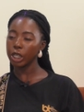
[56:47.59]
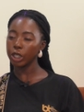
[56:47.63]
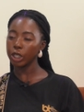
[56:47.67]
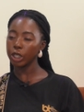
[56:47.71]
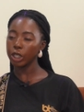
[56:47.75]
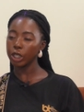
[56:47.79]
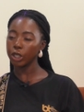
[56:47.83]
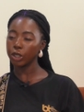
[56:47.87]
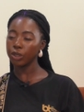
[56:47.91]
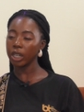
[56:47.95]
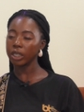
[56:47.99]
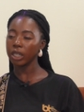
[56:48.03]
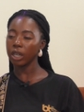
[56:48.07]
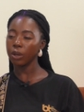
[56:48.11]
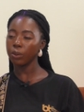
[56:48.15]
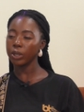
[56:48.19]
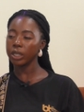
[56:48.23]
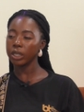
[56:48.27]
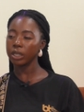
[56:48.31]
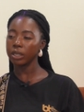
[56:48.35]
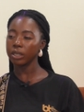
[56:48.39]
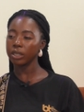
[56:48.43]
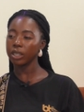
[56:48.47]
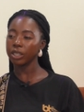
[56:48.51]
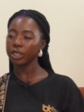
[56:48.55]
a
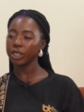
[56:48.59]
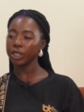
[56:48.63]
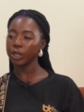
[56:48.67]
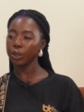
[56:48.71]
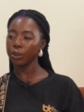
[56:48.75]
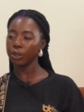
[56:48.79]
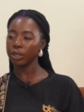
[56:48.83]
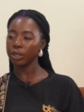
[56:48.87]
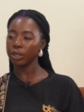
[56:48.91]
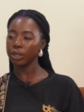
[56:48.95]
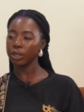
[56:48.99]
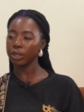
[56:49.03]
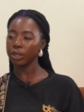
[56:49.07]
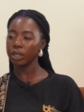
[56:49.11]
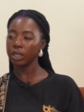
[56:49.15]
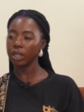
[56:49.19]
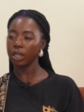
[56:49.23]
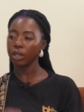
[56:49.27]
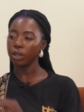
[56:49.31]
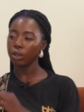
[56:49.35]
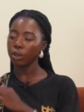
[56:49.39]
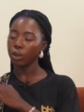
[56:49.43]
structure, which is a shelter.